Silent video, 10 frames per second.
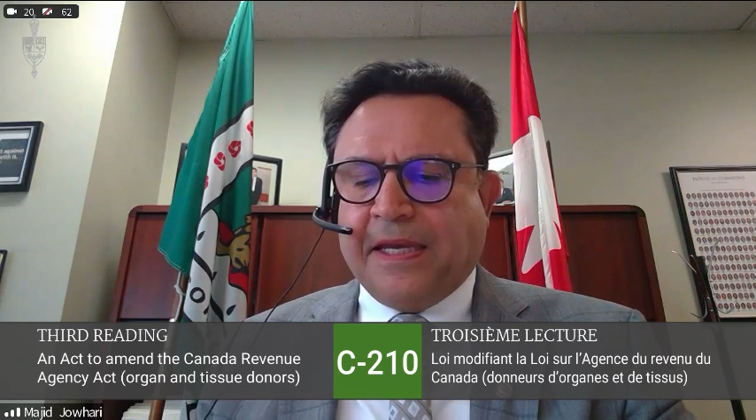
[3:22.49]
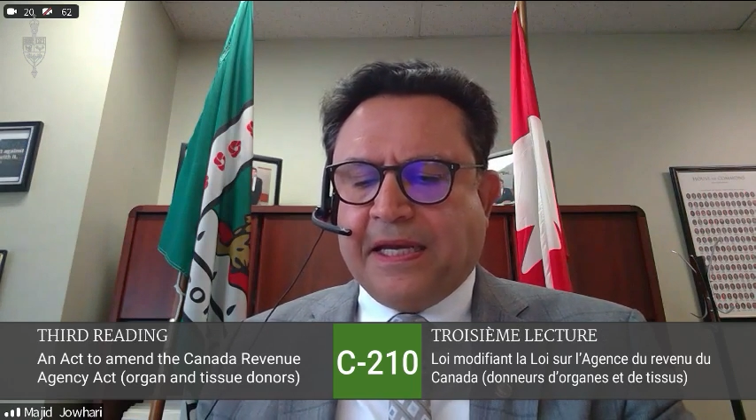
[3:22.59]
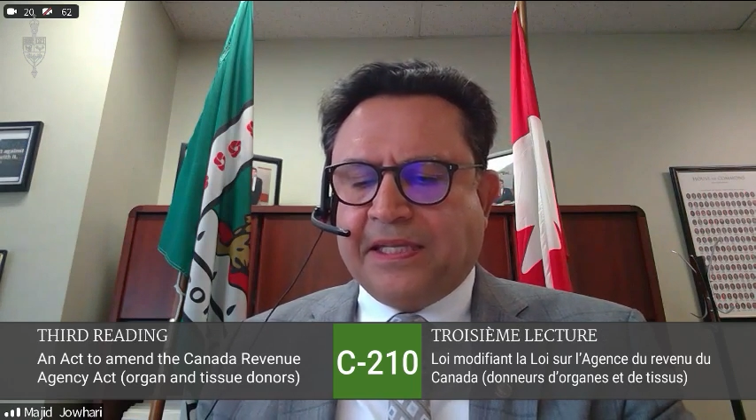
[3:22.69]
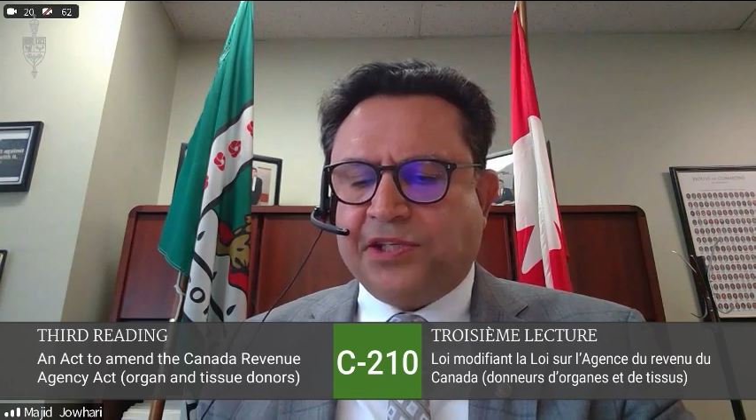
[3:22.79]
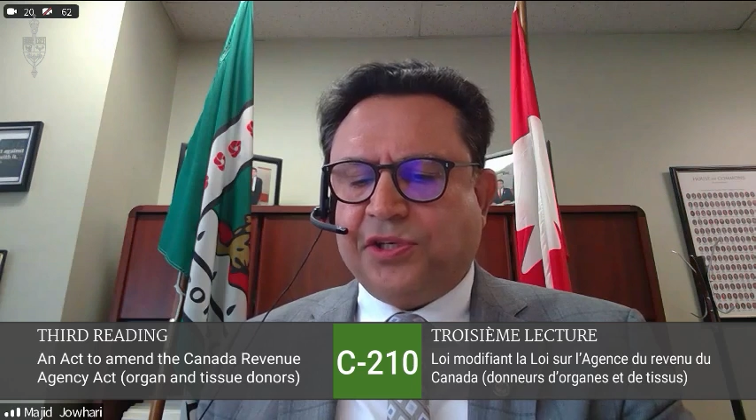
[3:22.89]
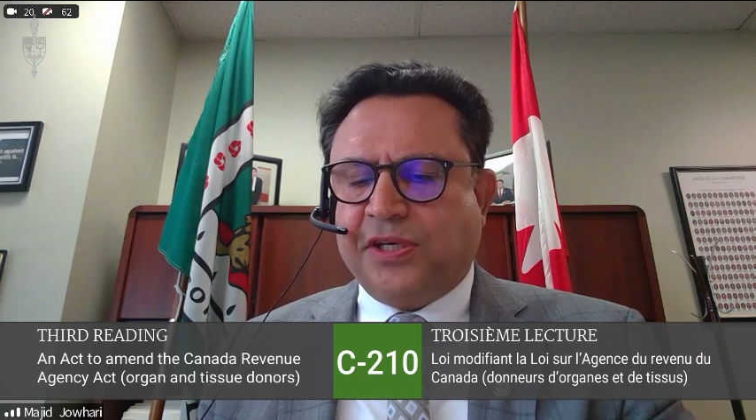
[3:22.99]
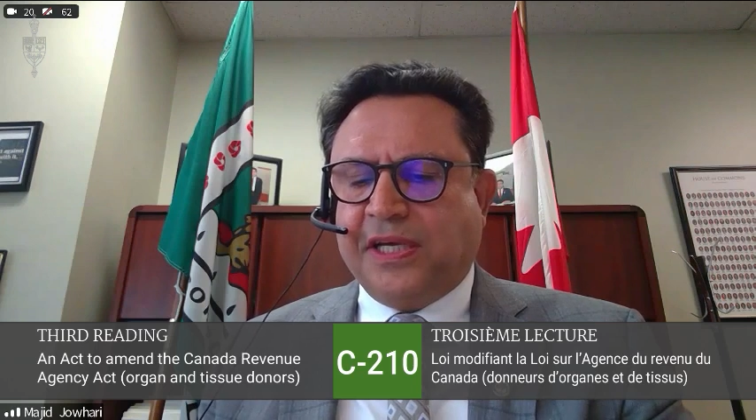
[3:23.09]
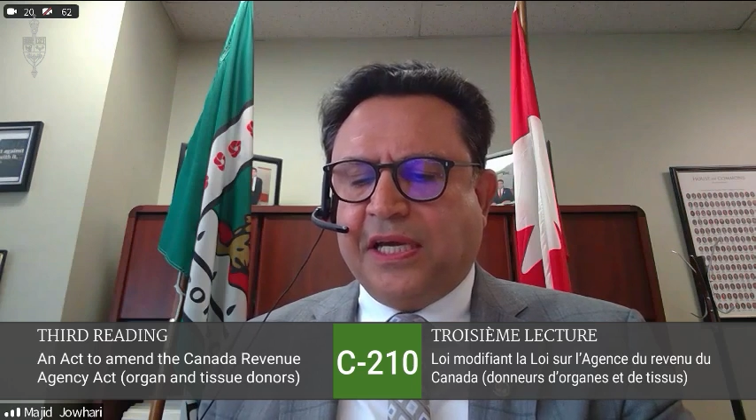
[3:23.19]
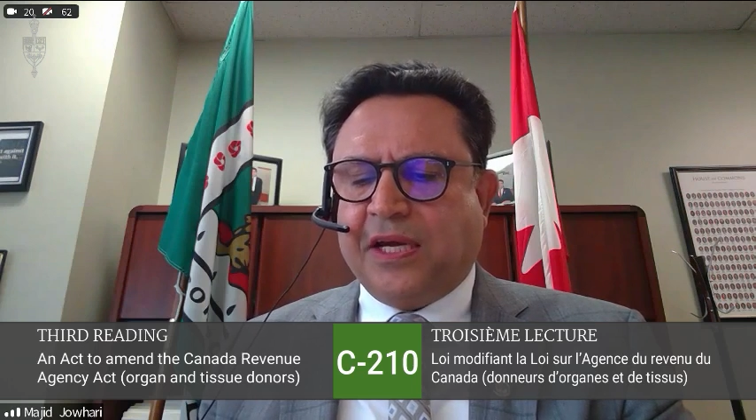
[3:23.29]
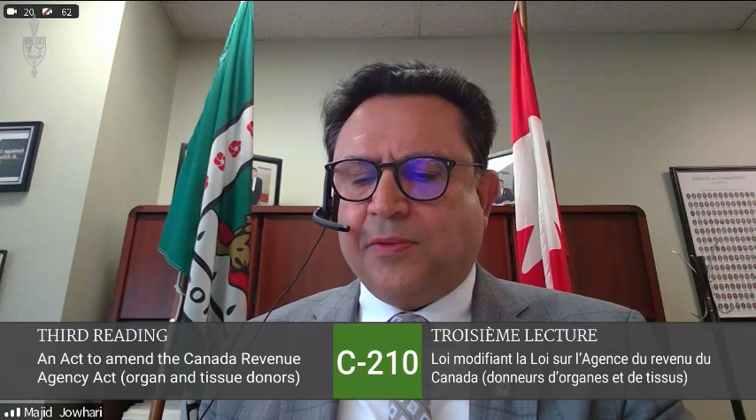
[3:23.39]

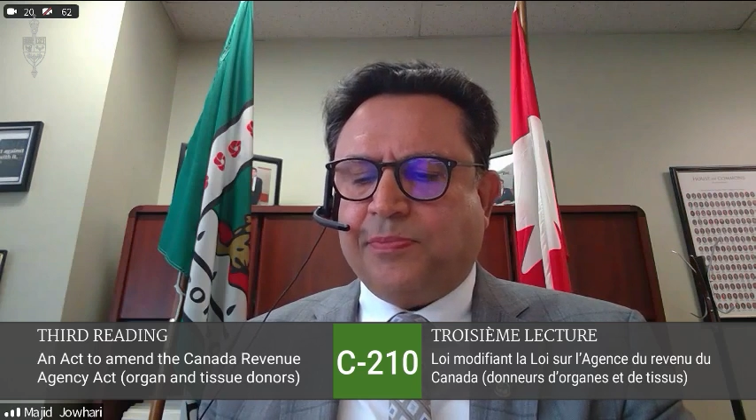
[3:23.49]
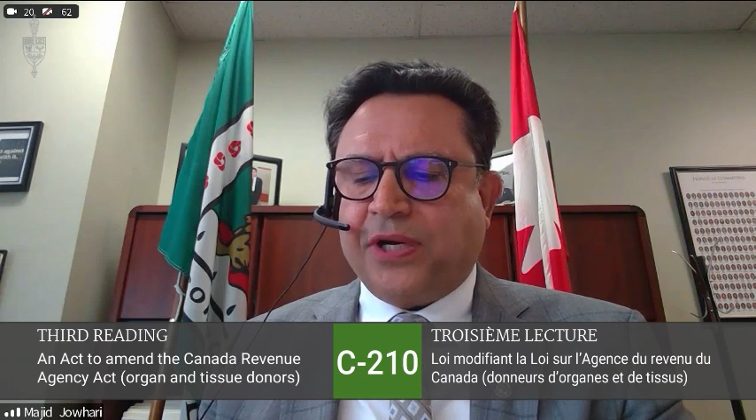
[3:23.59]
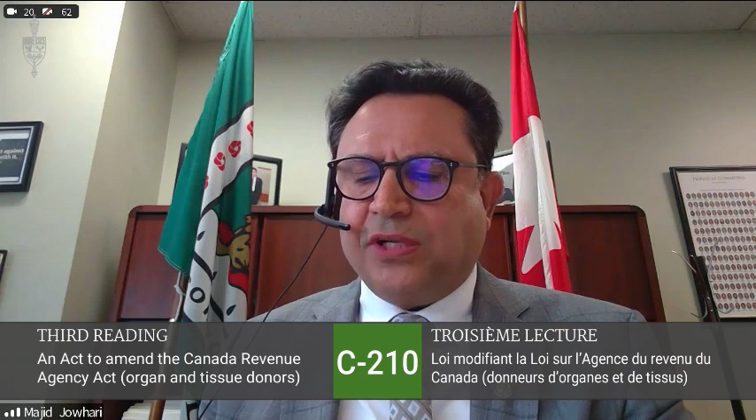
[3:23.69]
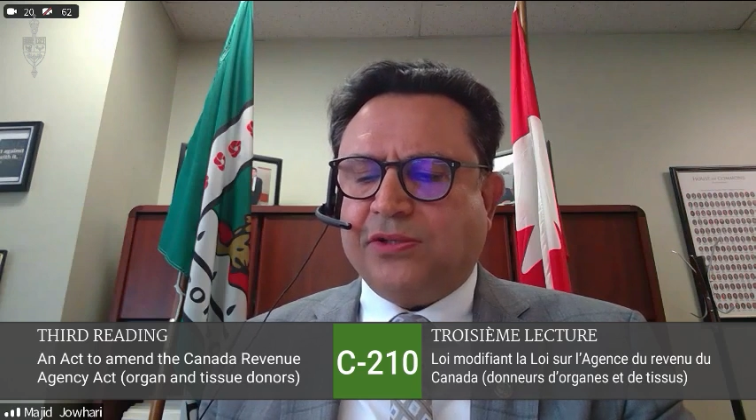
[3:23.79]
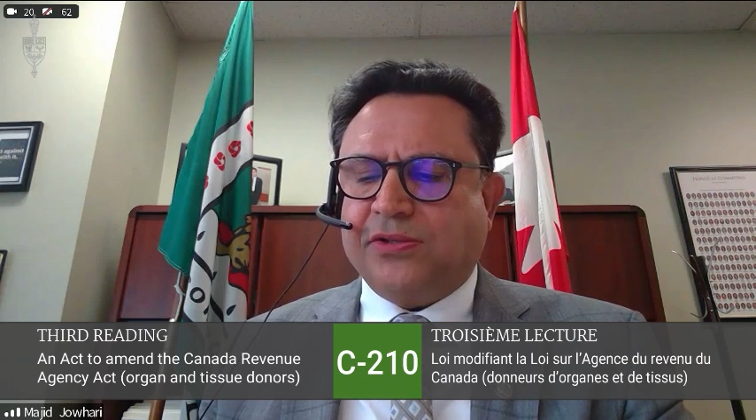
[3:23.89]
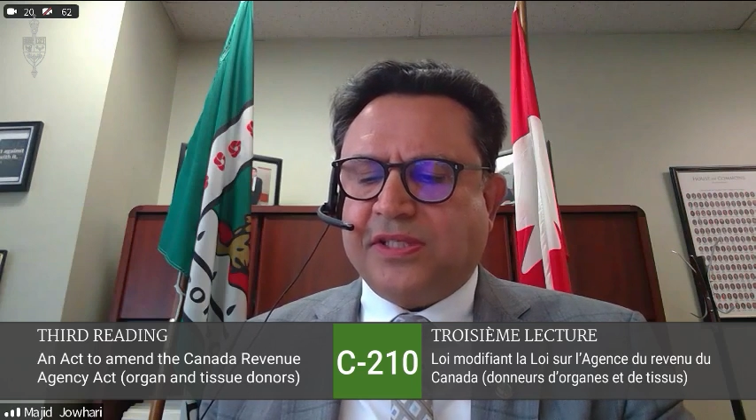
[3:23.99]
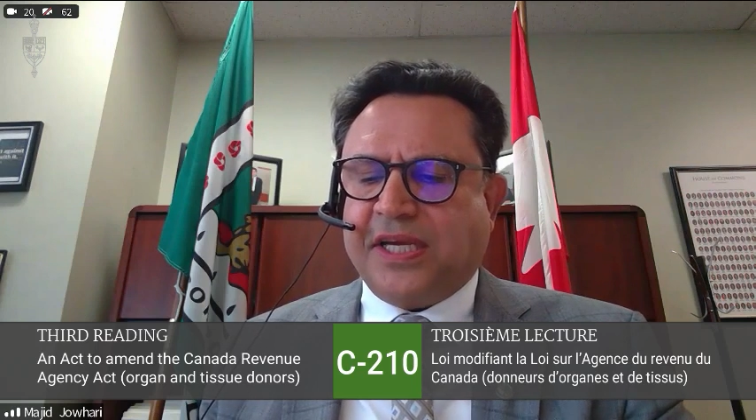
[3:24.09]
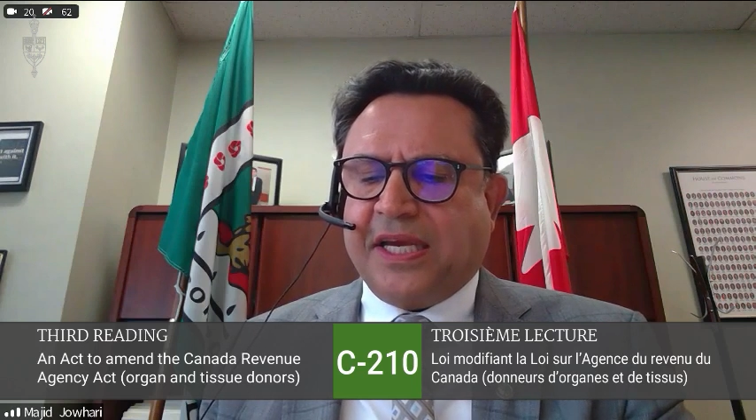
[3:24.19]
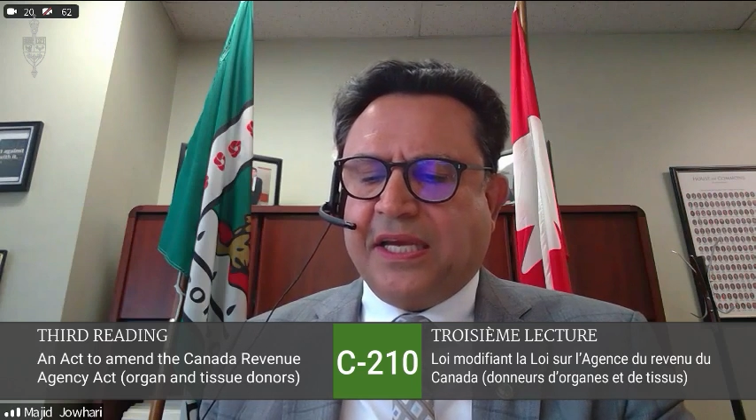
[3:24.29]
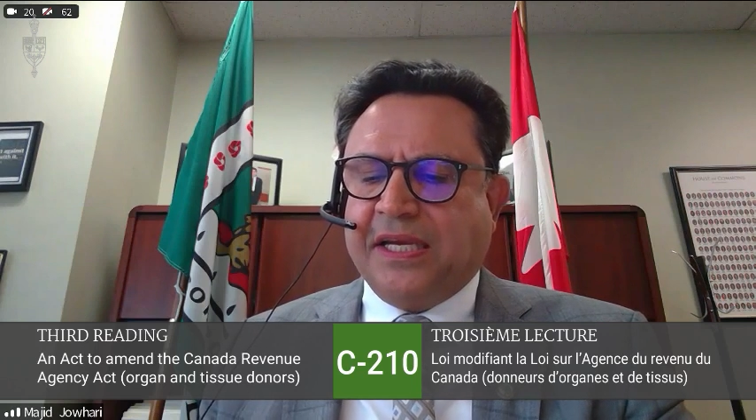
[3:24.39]
Additionally, I'm proud to
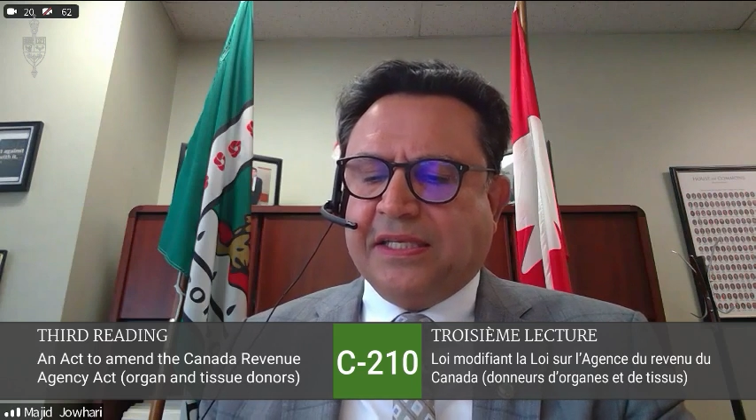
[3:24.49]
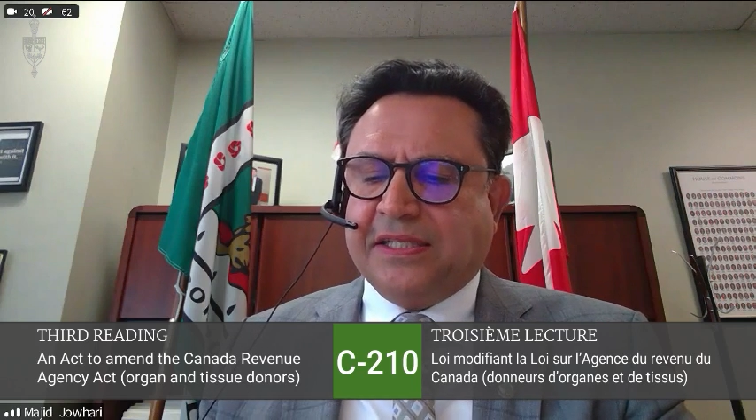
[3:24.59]
say